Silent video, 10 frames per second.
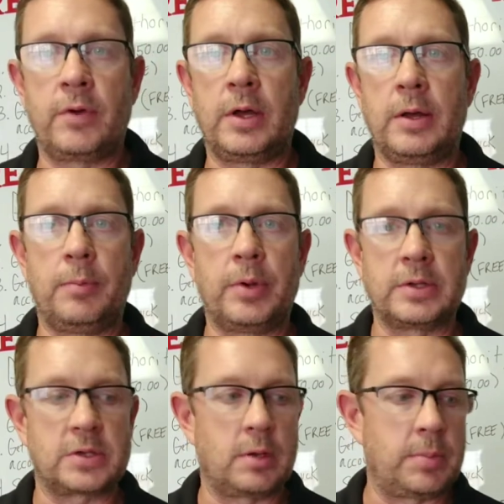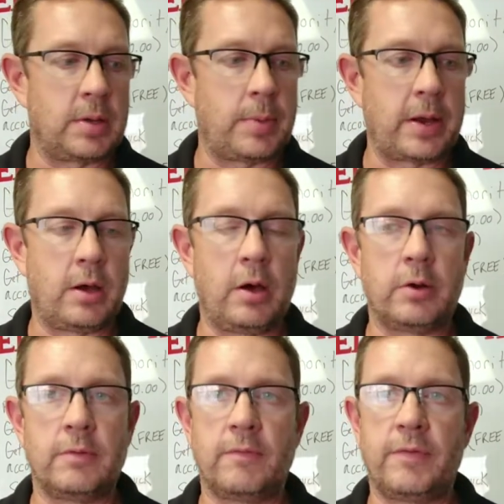But it's going to be about
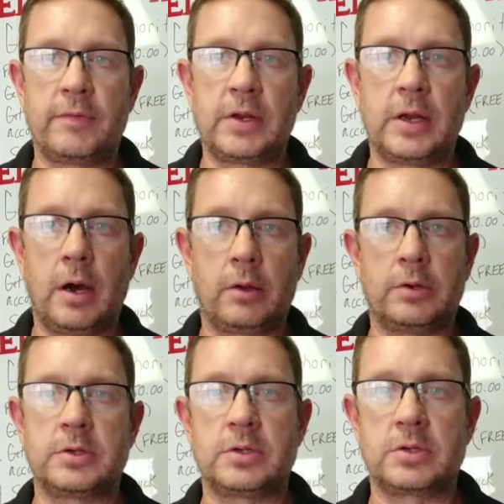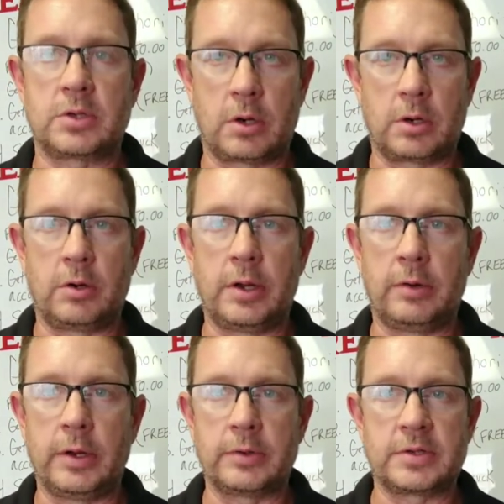$150 to start your
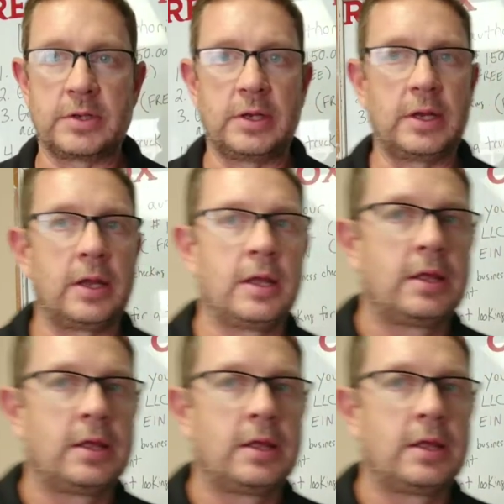LLC.